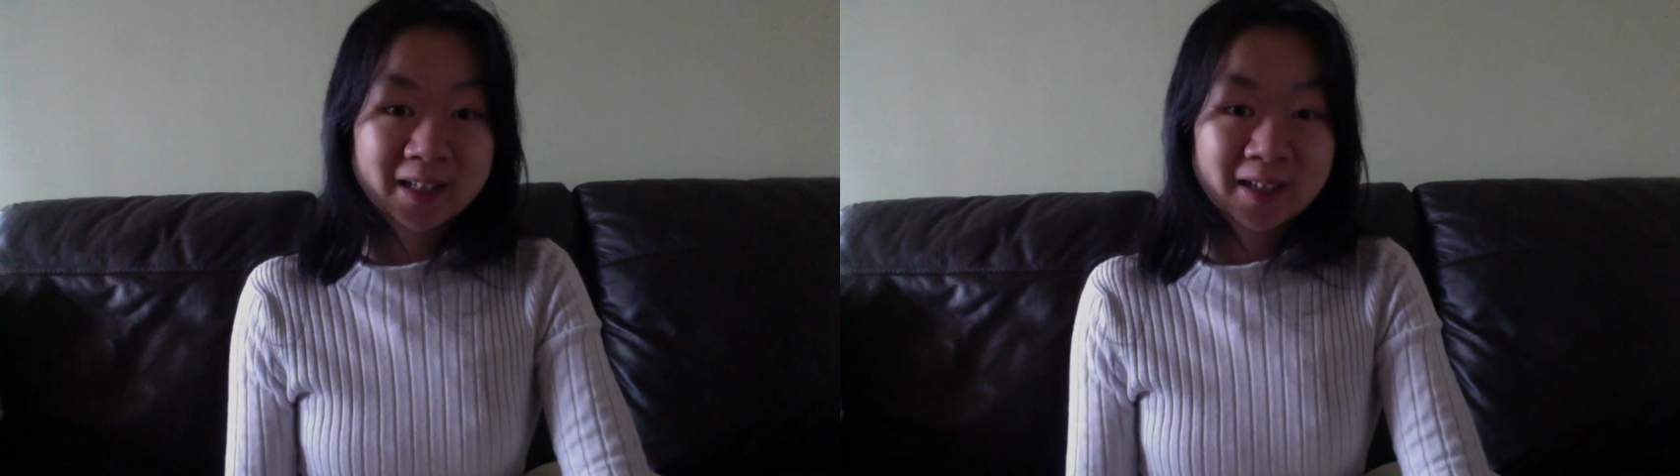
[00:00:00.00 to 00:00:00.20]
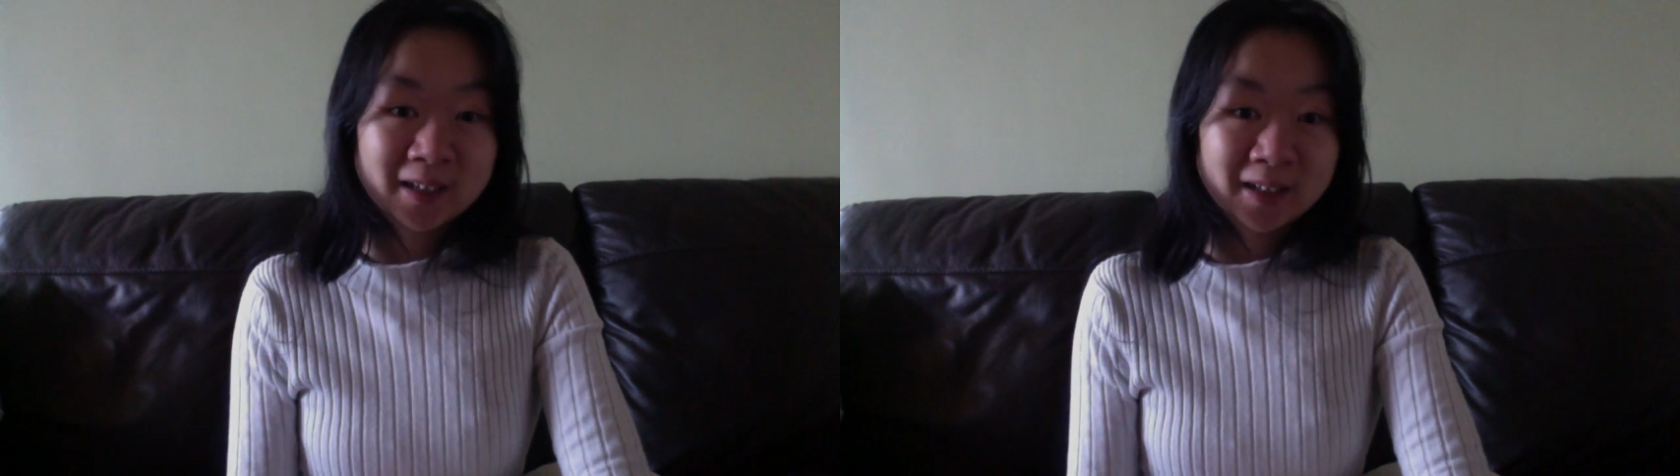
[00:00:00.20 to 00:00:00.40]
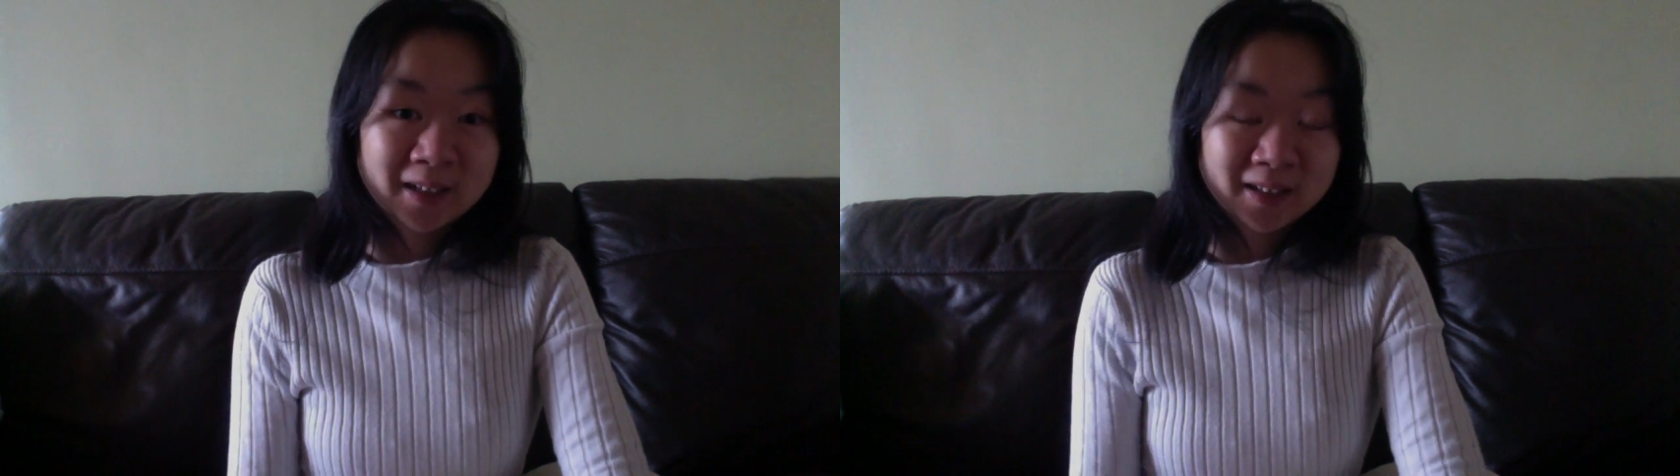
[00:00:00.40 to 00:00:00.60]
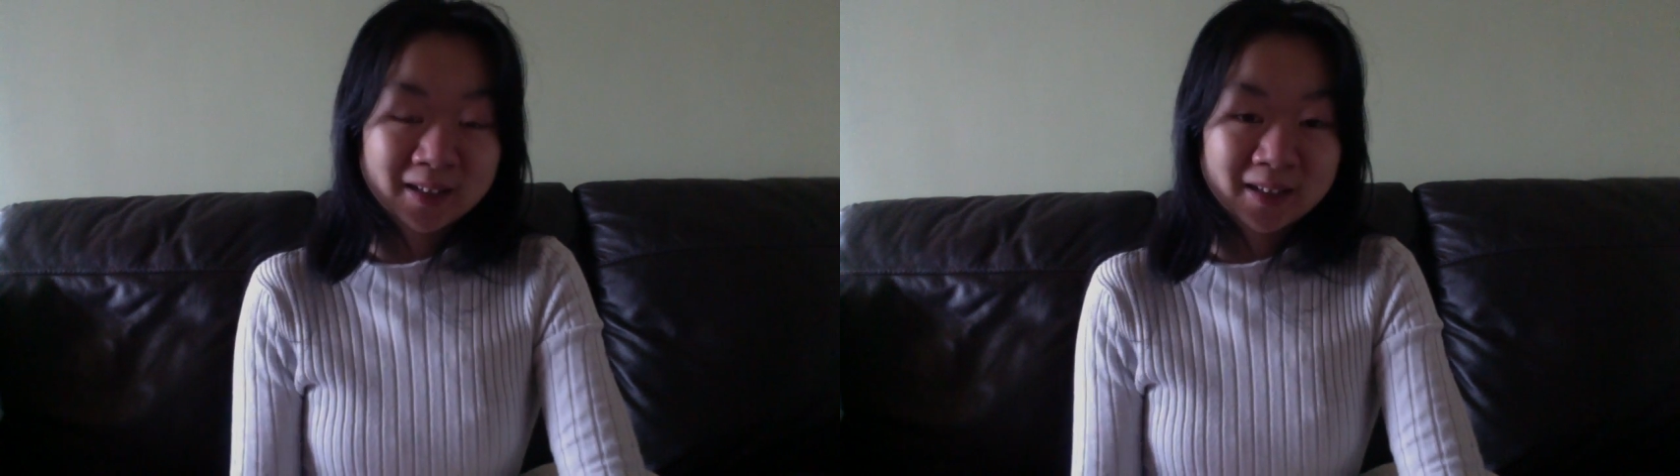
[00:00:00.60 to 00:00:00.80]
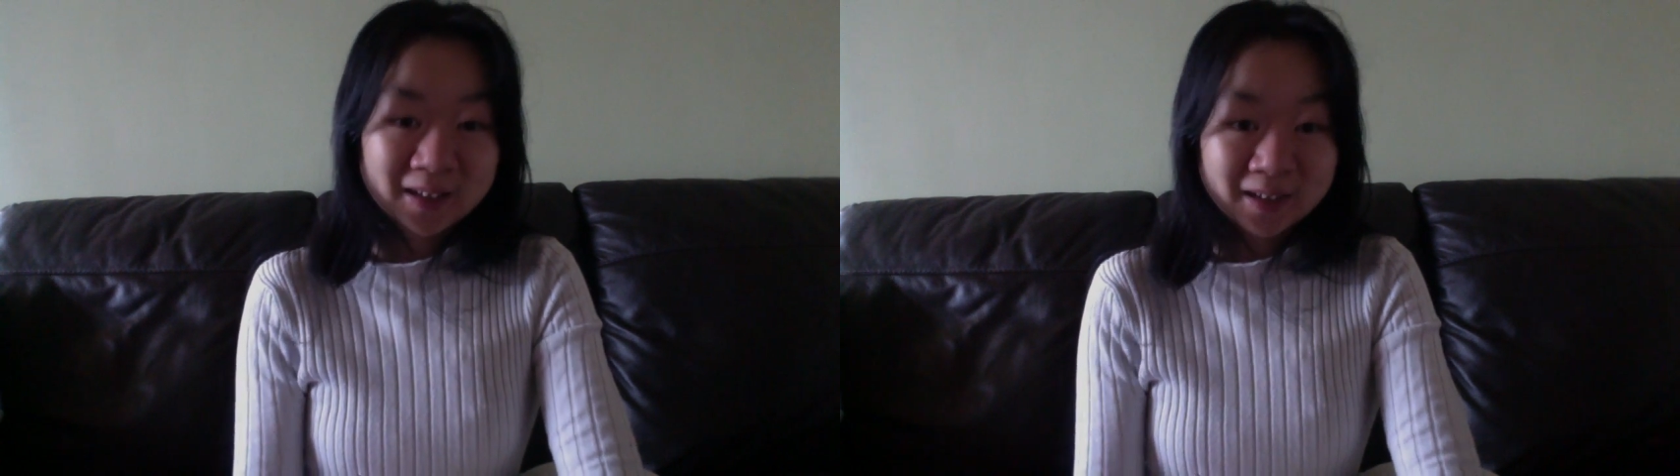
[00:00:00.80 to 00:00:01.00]

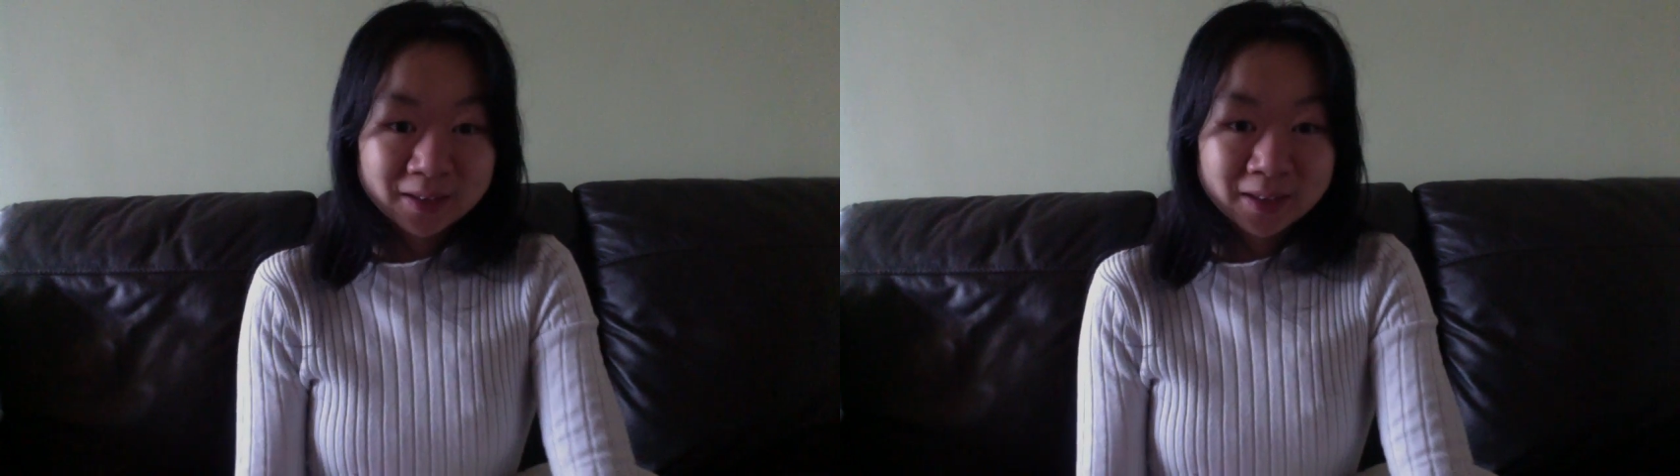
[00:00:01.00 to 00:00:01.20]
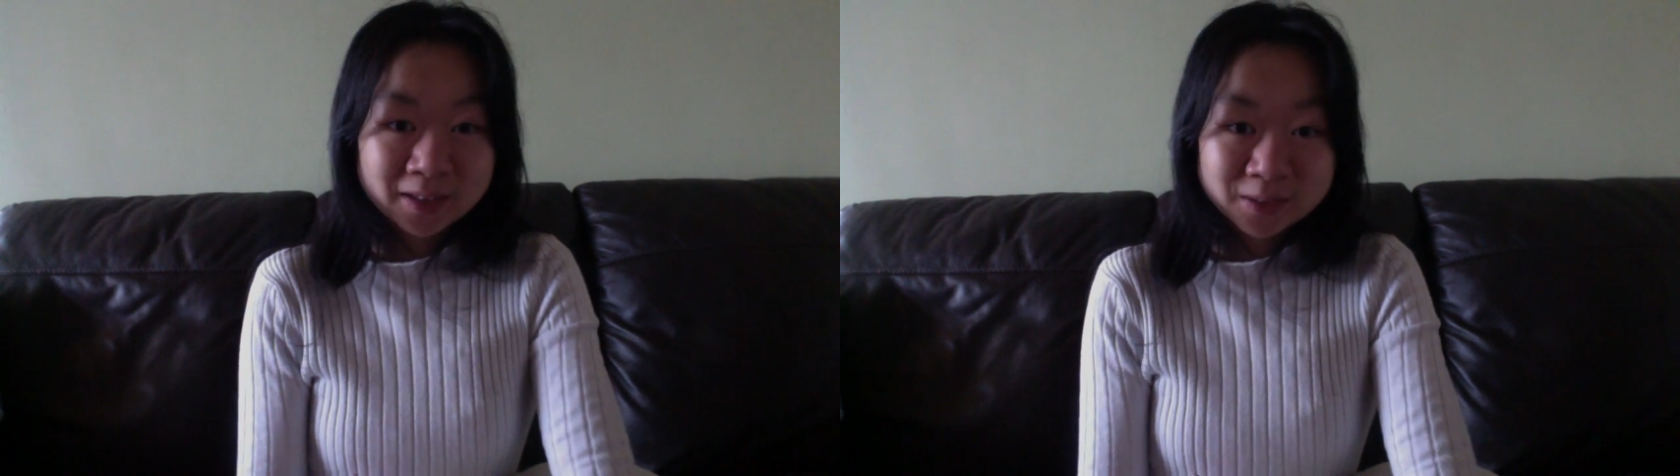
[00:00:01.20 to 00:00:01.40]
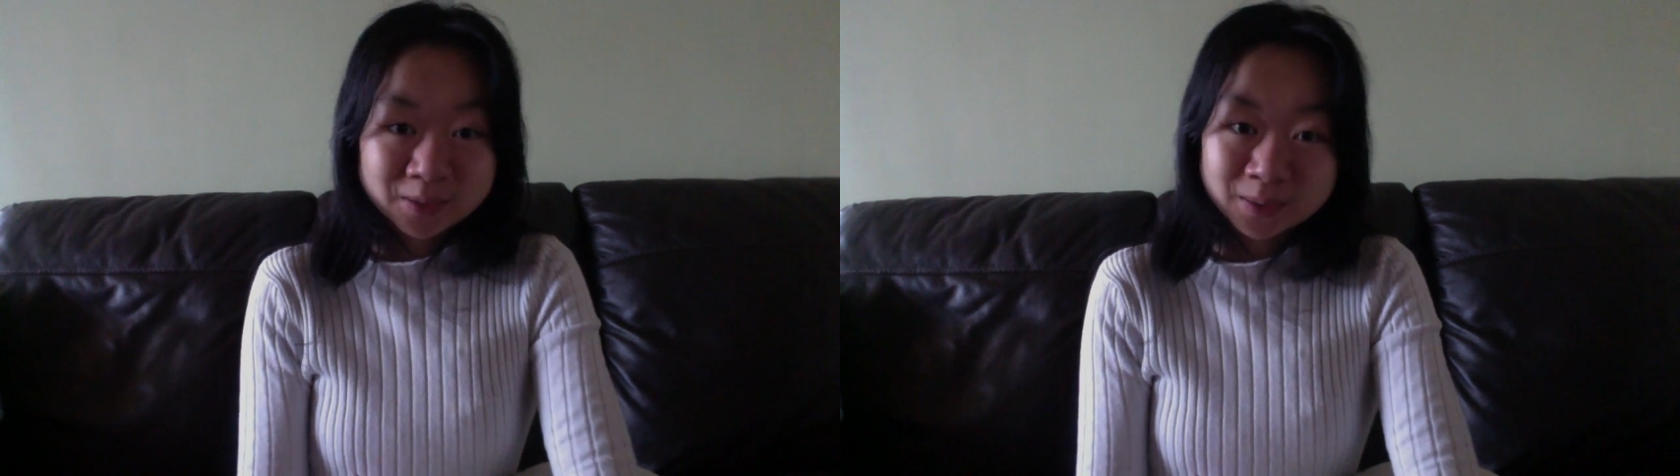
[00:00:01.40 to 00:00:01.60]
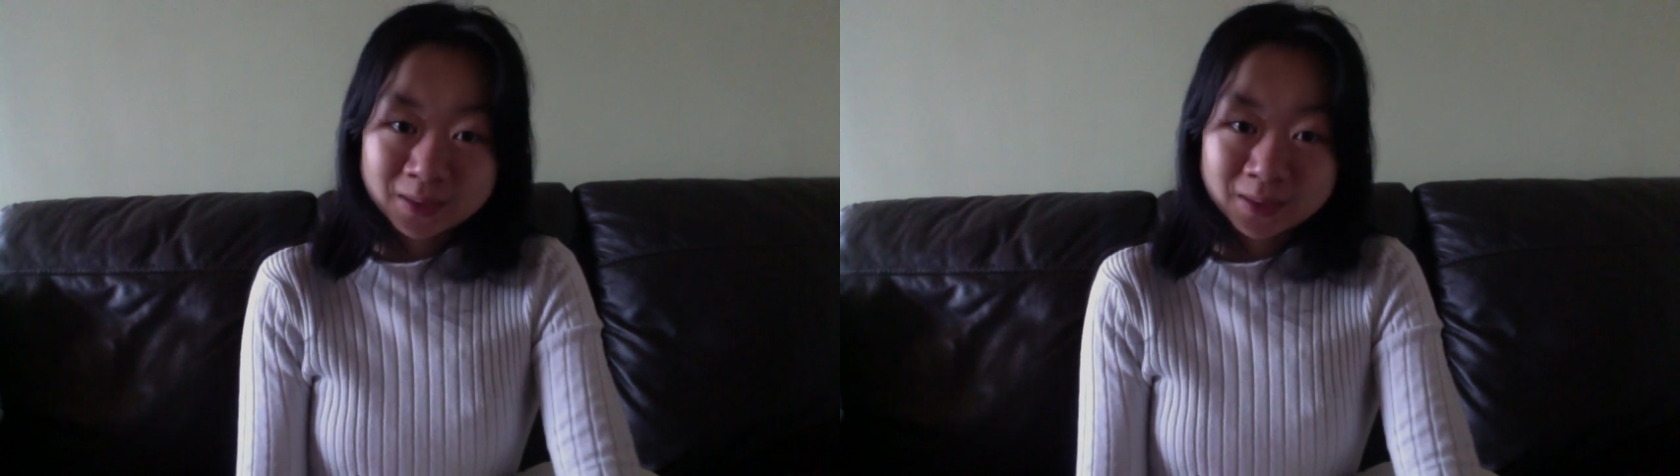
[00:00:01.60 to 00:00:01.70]
and I'll catch you all